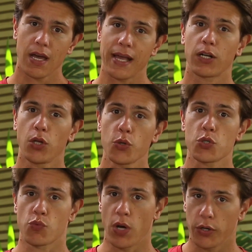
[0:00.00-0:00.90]
A
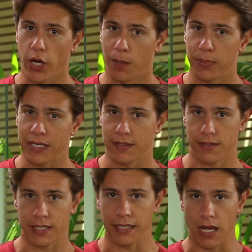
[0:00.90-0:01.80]
close runner-up is
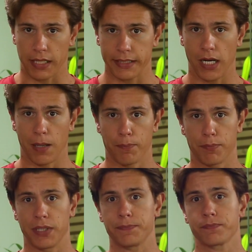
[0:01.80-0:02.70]
Sync dot com,
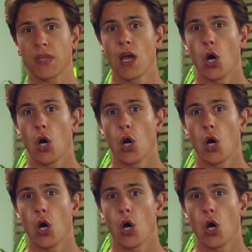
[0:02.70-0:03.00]
but